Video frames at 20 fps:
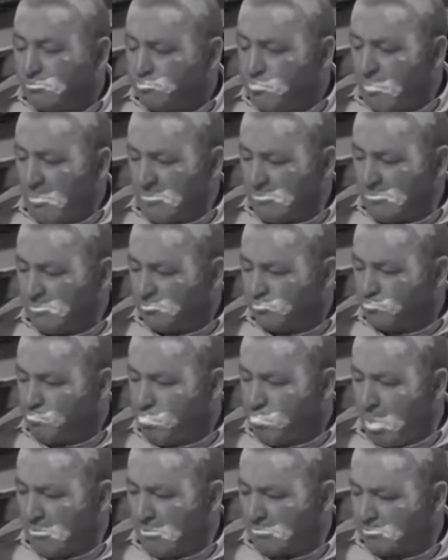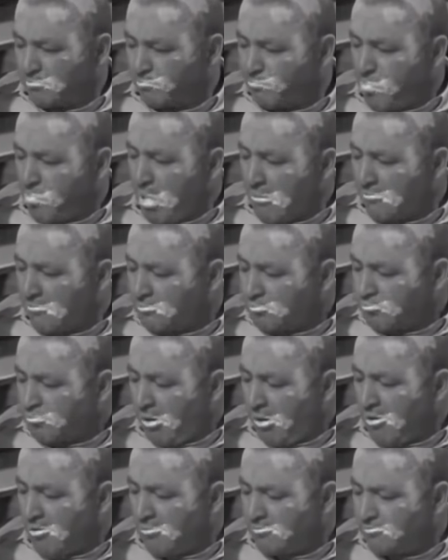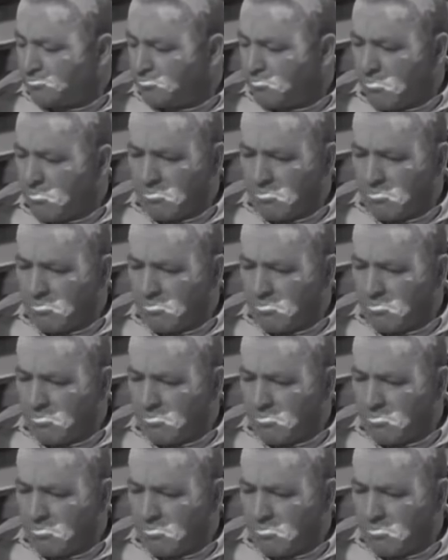tireless efforts to ensure his comfort,